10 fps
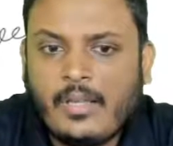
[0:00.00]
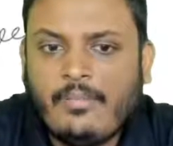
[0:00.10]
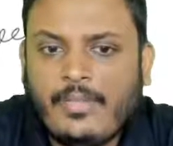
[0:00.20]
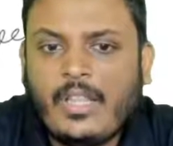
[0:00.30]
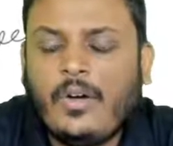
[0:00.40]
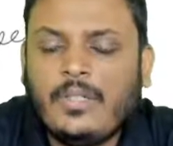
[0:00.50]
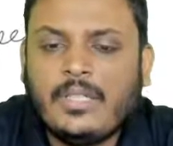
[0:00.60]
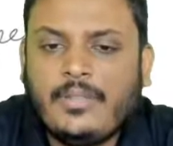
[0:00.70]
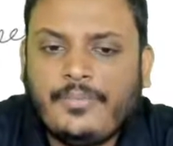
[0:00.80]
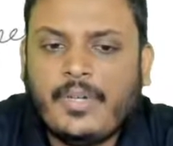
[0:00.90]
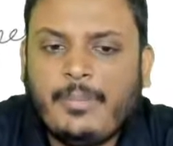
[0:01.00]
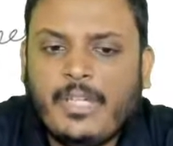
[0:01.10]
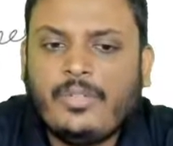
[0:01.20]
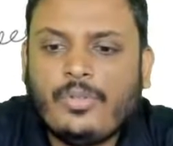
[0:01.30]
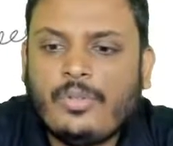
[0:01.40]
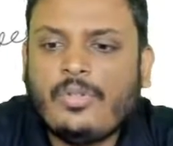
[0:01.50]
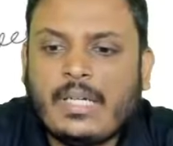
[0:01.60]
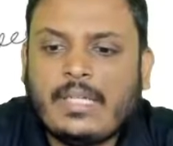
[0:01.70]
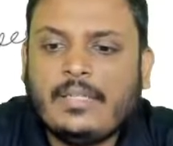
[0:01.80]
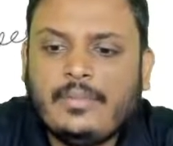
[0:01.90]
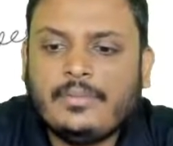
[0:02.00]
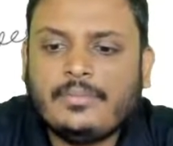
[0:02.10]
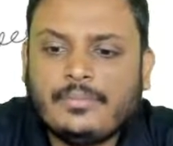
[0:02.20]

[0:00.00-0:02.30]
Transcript: without confirming through written